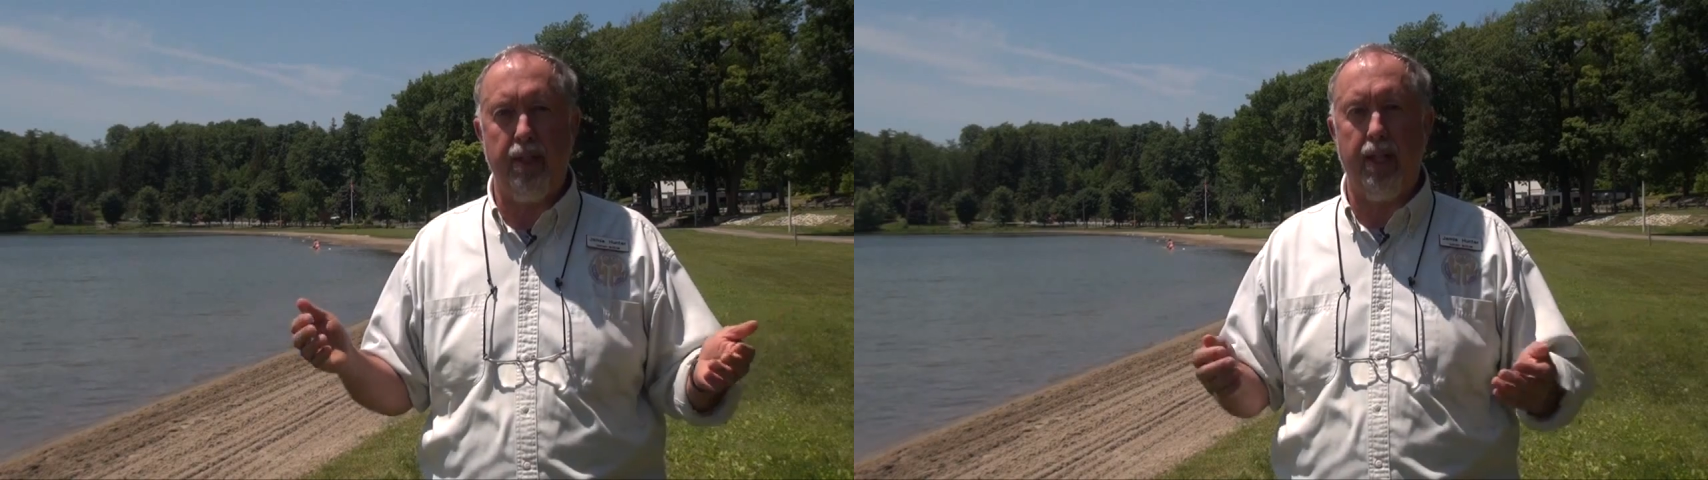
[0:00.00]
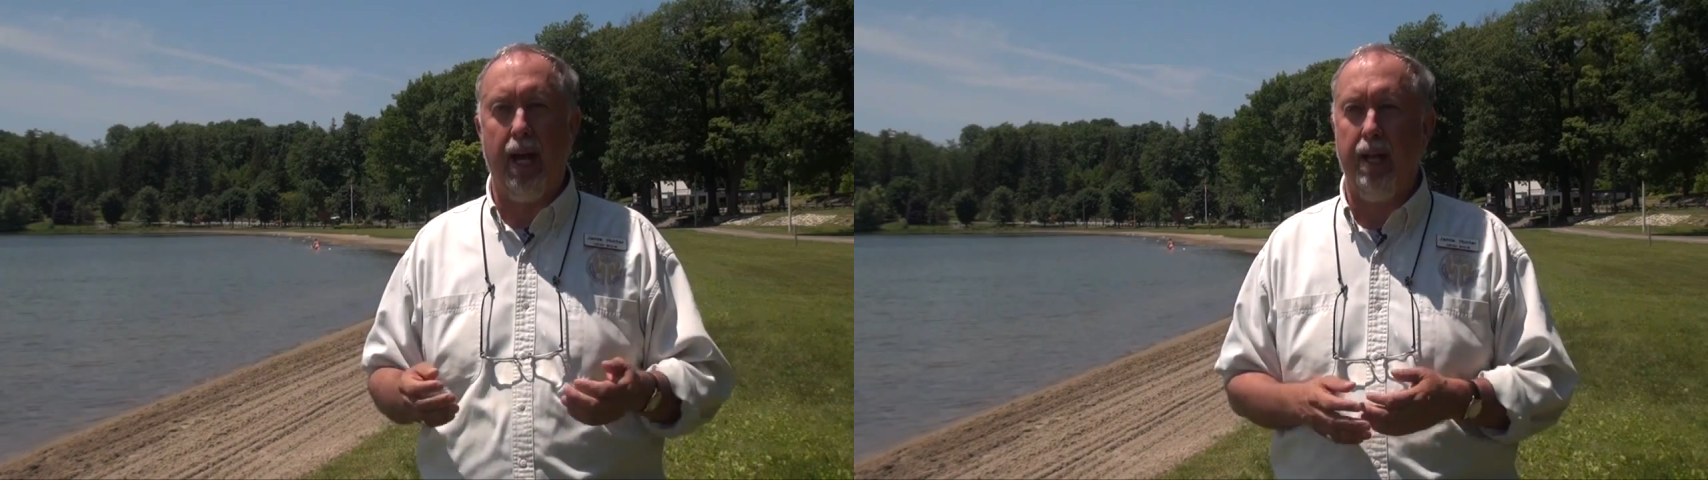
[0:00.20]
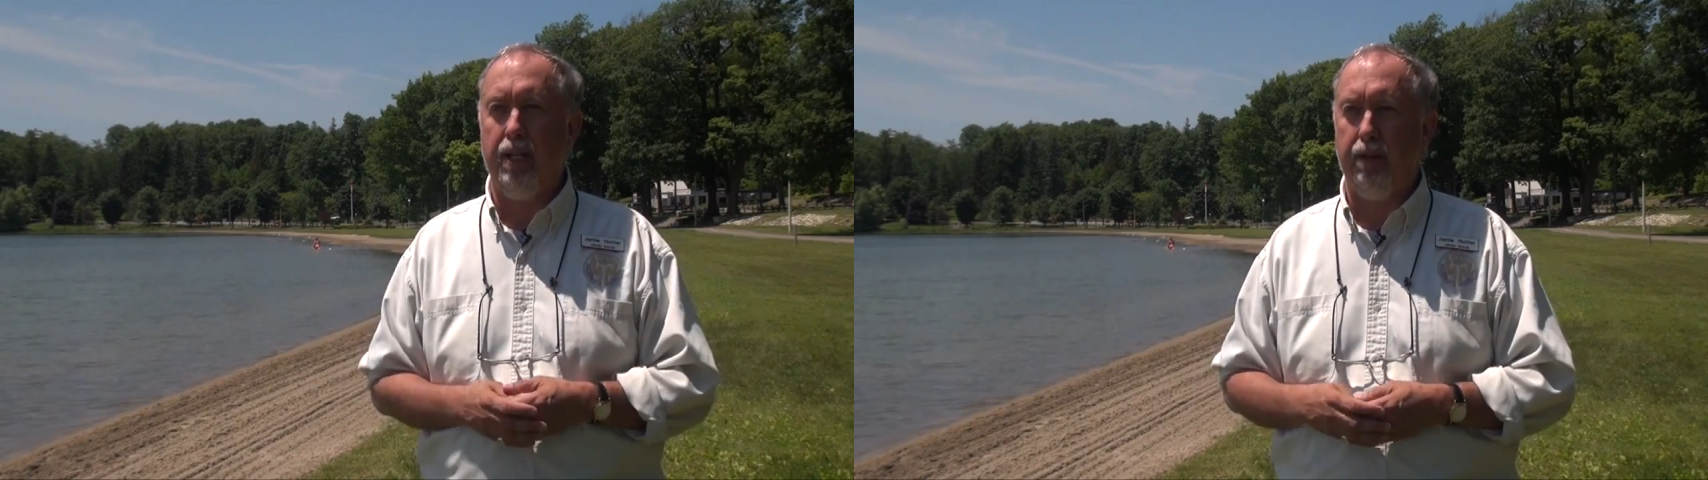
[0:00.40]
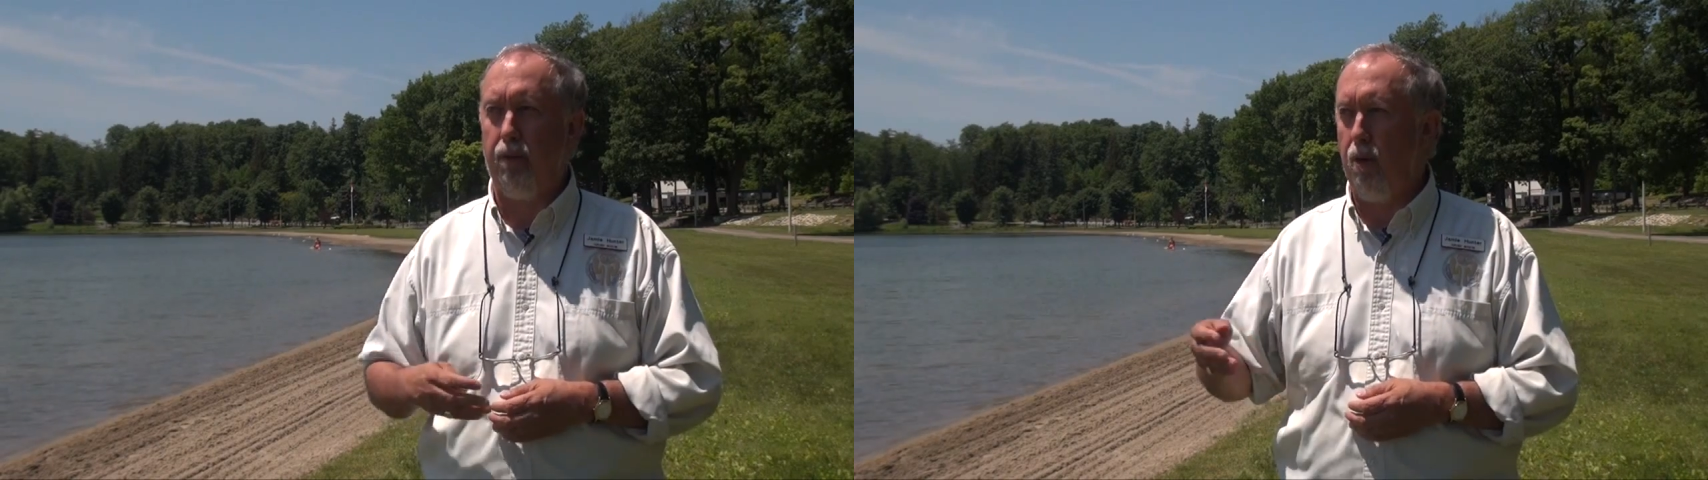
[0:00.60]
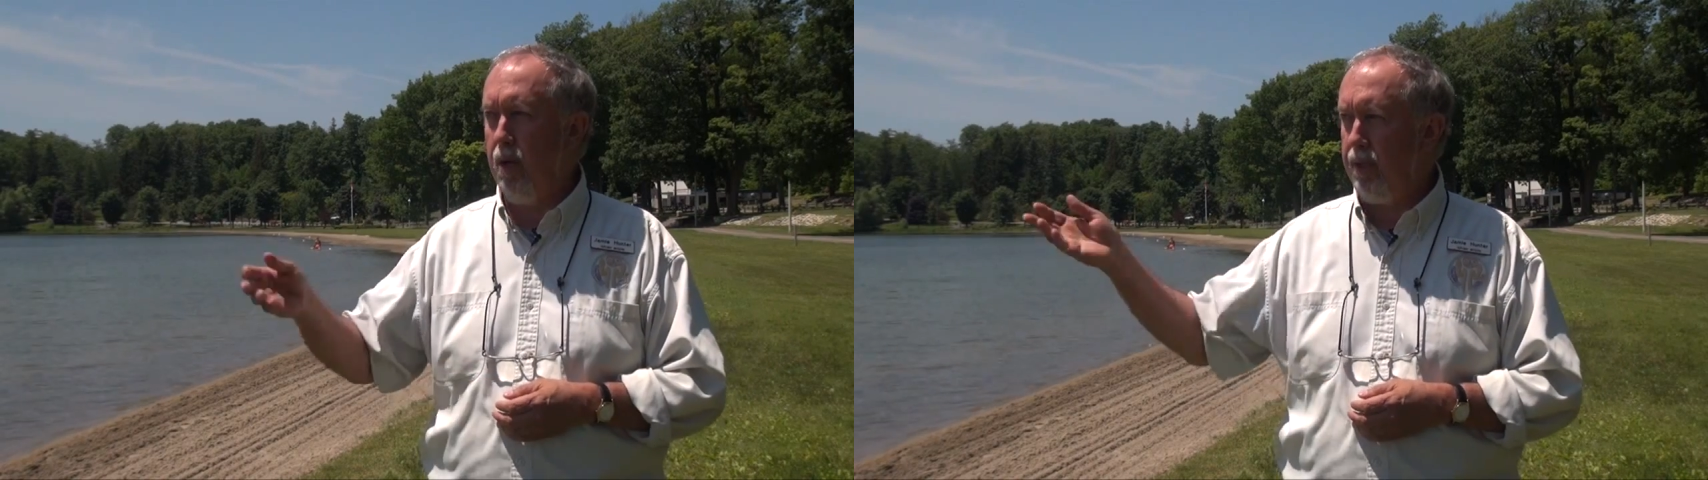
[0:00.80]
and that is, of
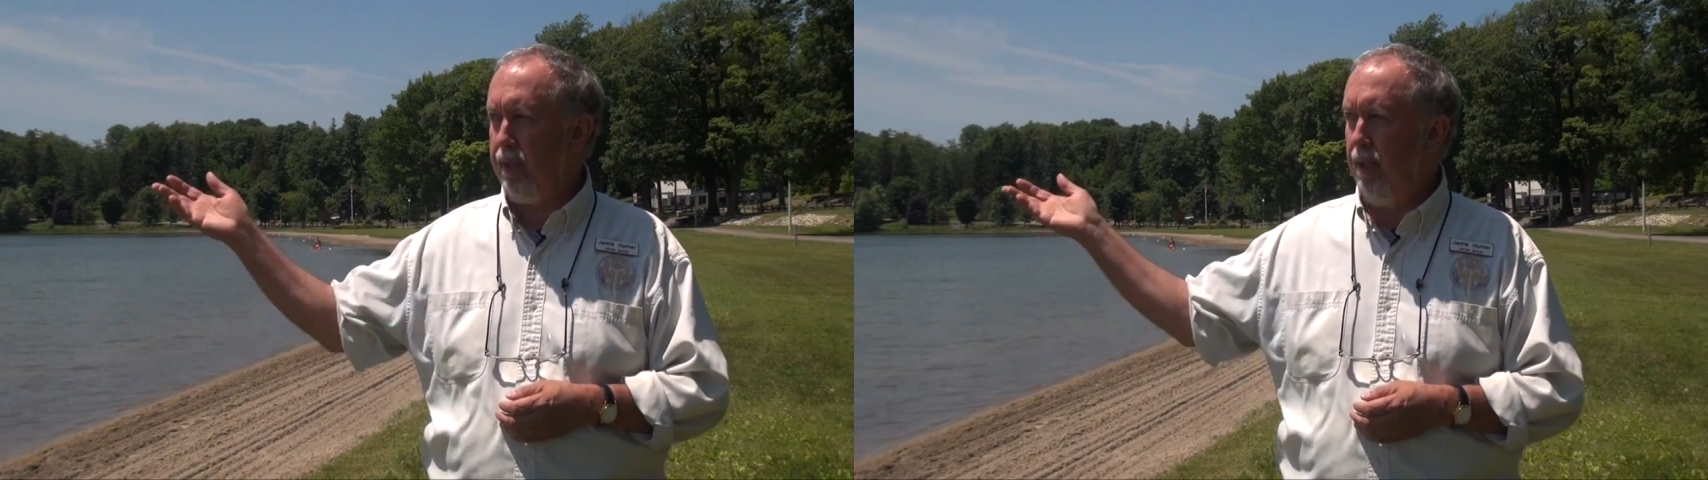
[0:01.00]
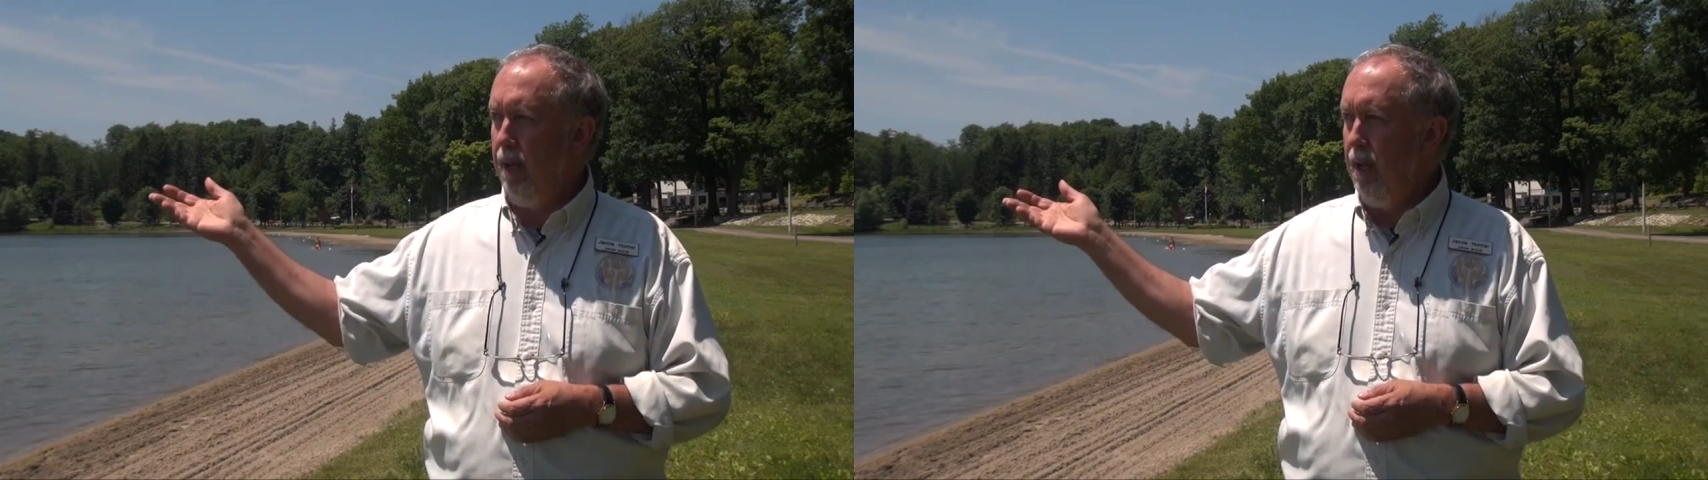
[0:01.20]
course,